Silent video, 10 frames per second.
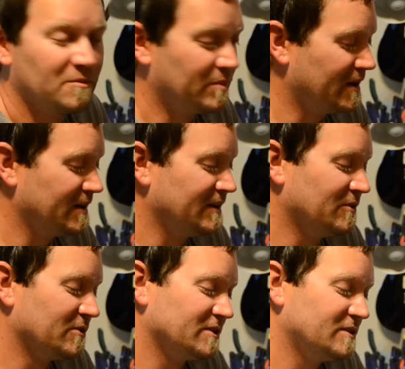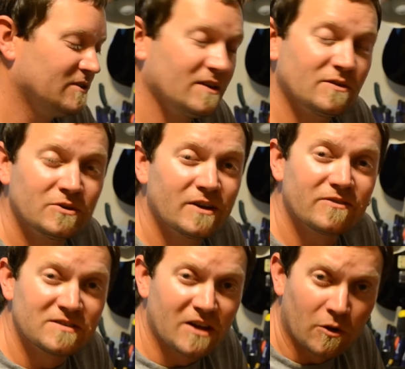But in order to do this one, you have
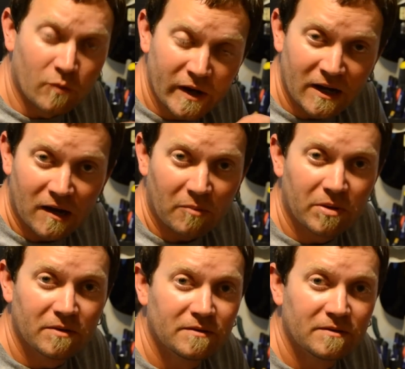to set your wing up.